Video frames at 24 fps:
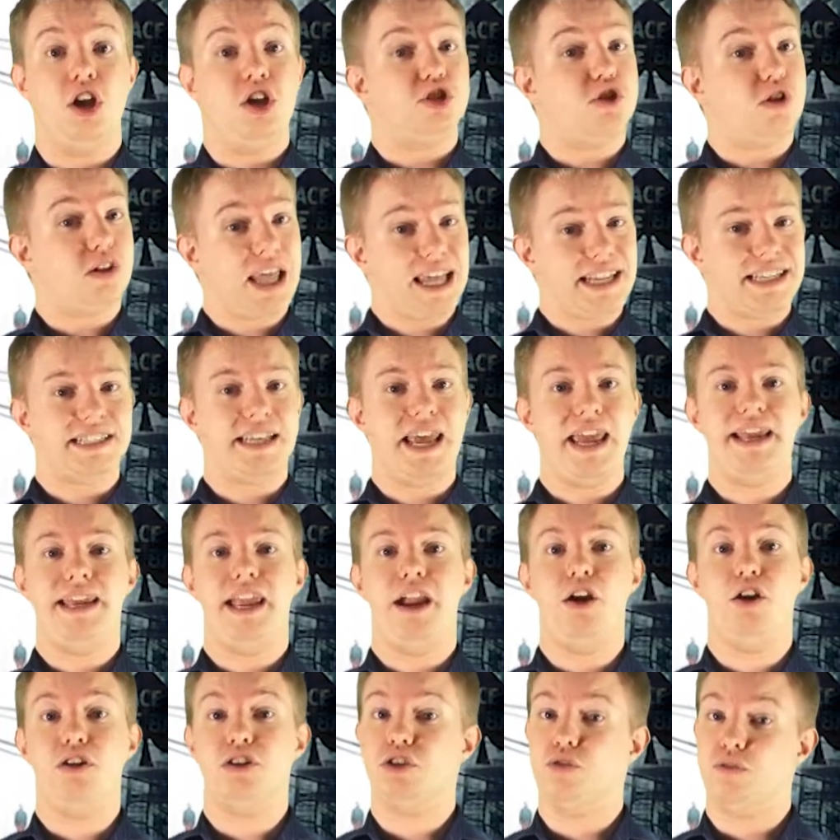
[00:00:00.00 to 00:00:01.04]
So let's take
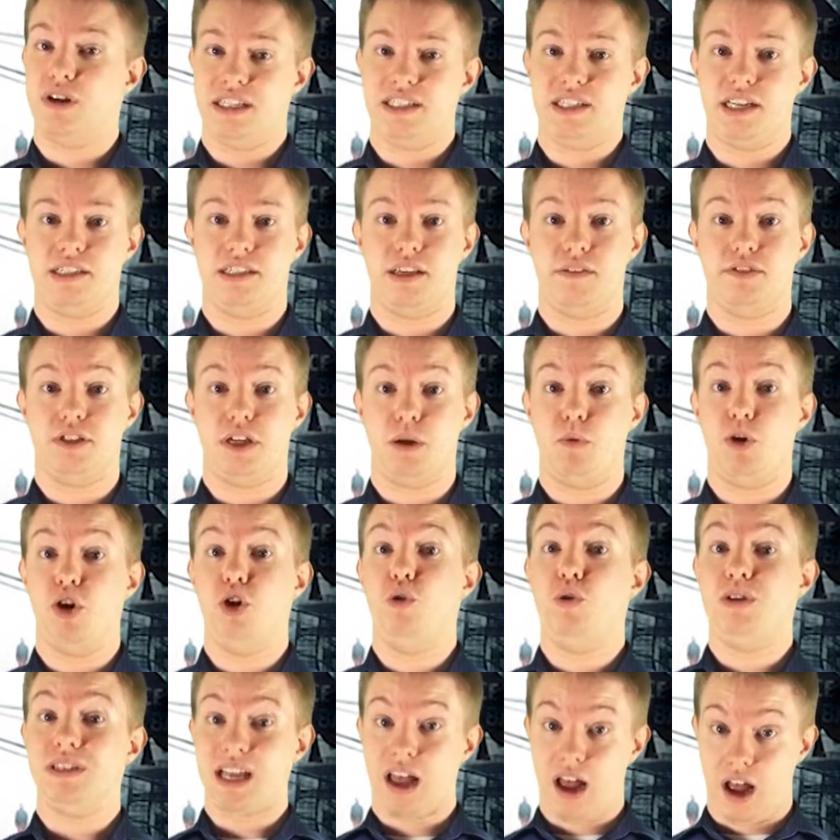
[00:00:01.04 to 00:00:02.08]
characteristics of someone
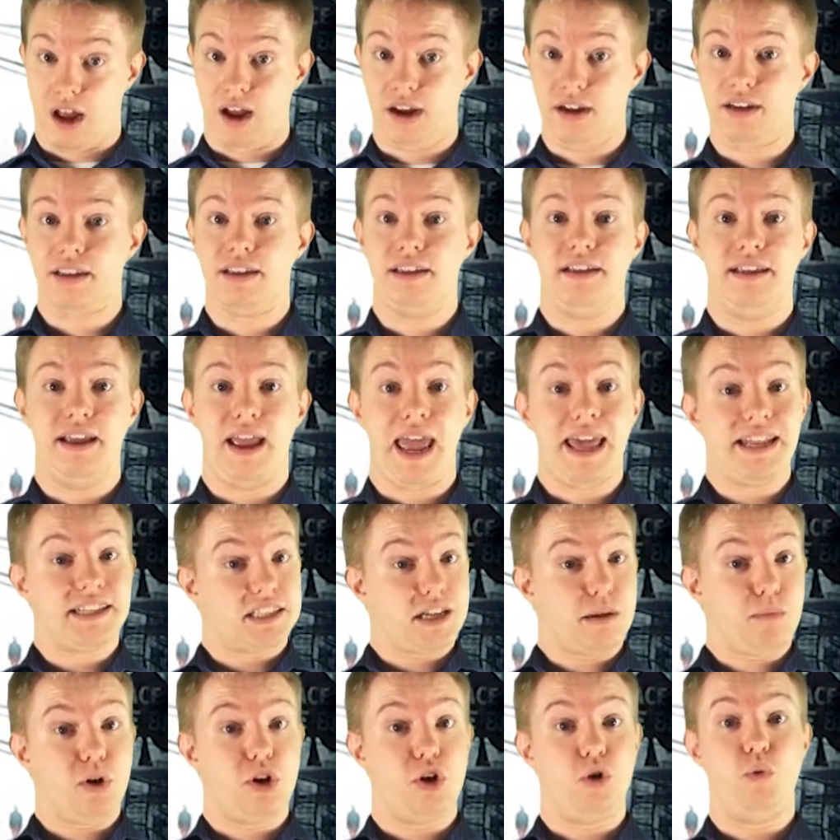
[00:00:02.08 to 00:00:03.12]
who is a hunk and
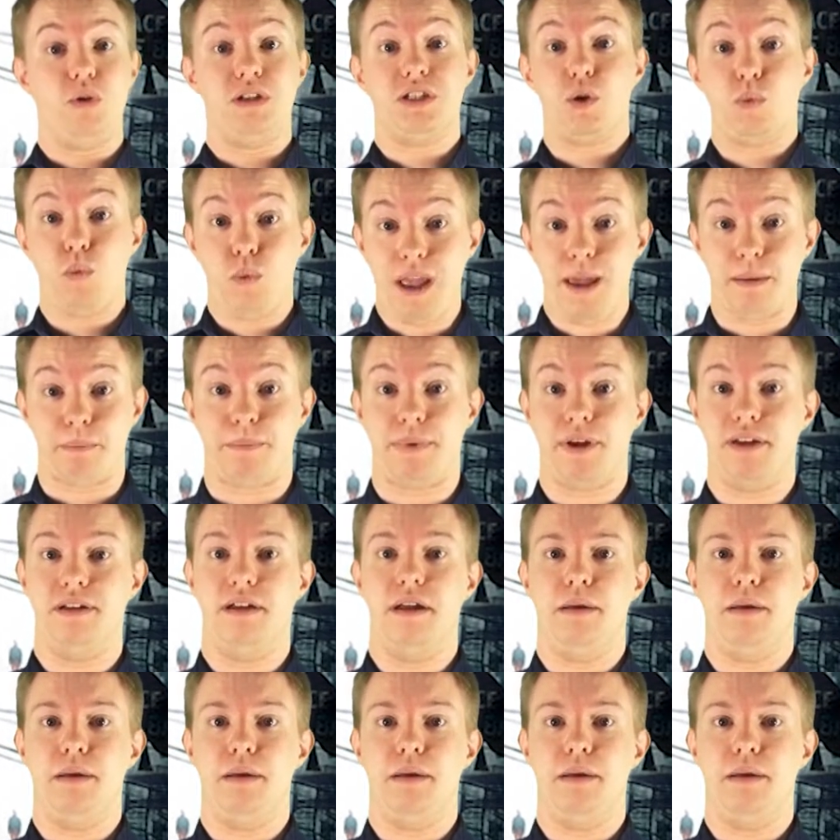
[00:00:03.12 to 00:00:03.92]
someone who is a wimp.